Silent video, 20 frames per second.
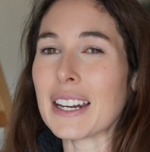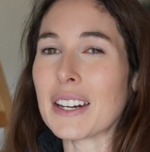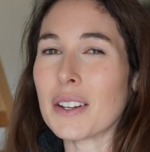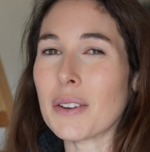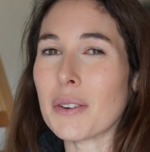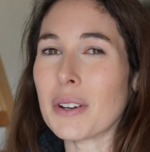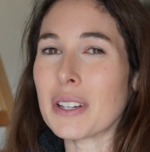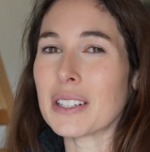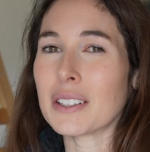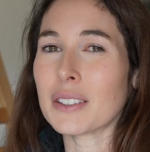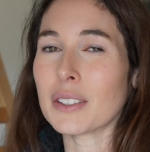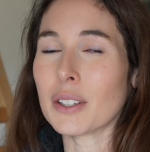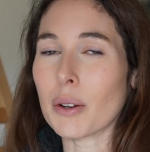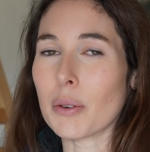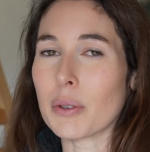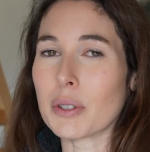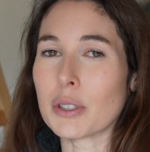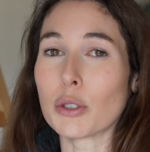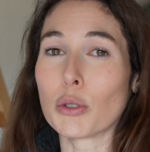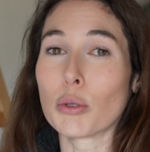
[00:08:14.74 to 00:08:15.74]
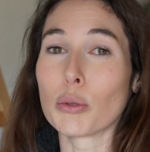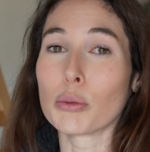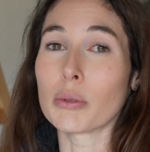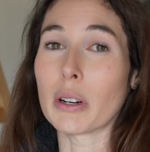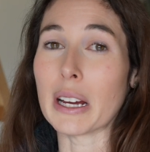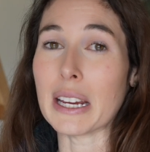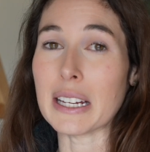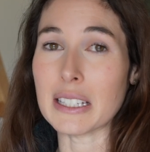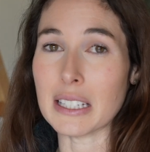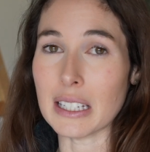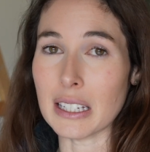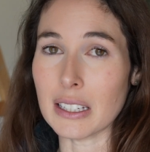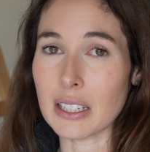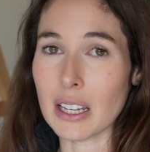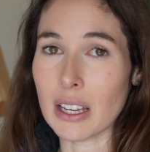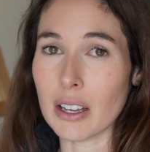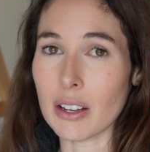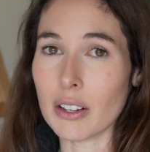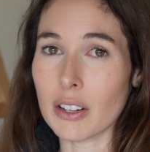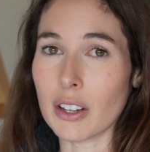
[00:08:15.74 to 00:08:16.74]
know I didn't go into great
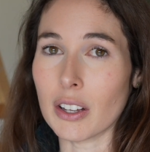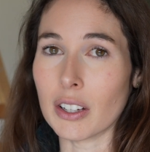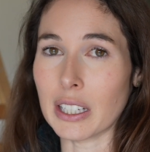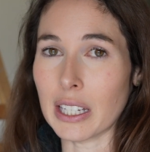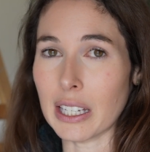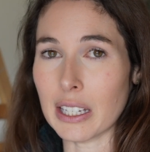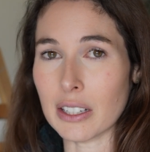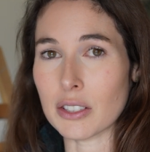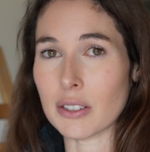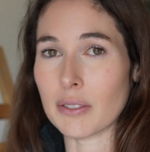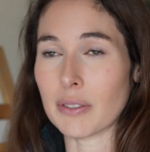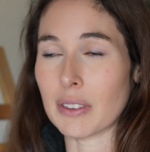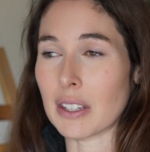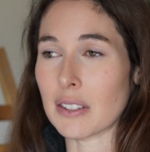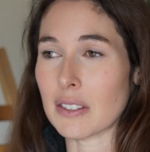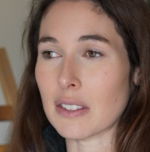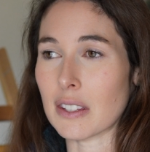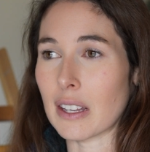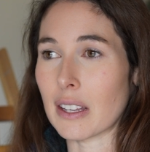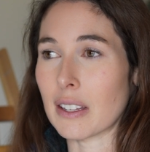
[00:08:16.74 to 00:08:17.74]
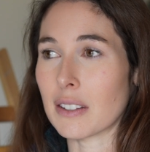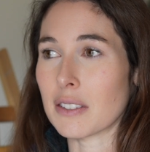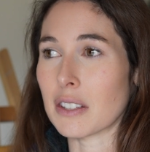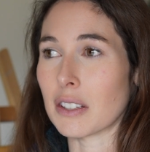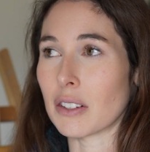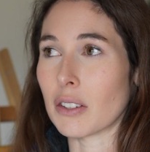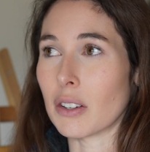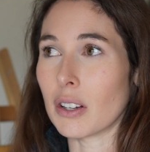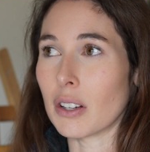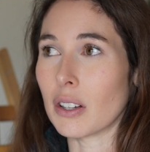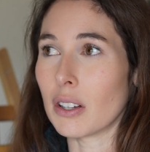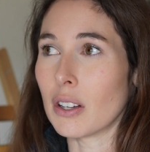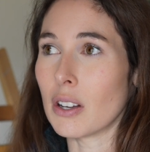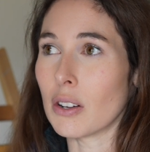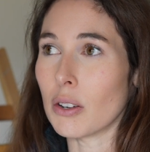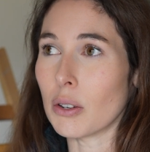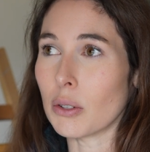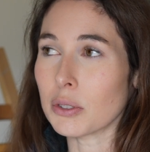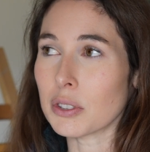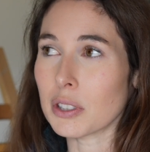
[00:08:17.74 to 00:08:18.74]
detail on each of these things, and
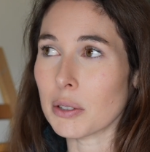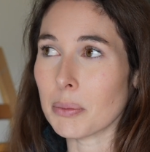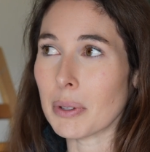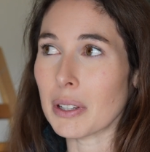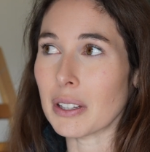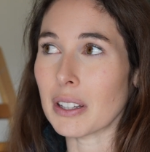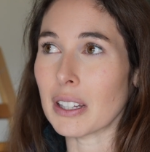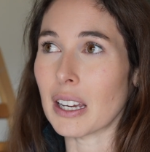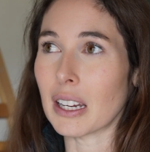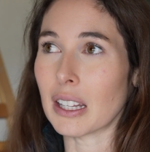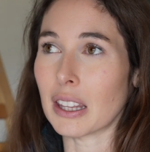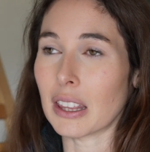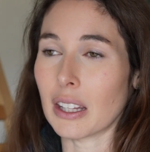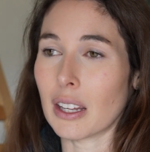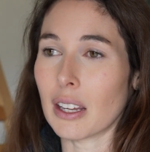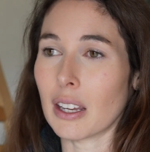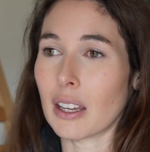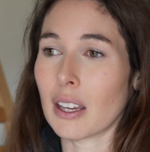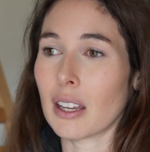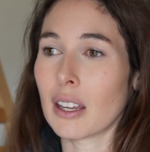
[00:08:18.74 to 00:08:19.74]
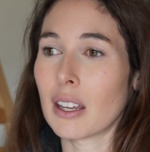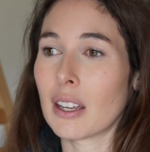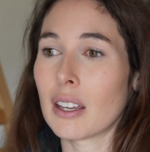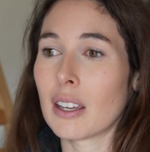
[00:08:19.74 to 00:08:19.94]
ultimately I think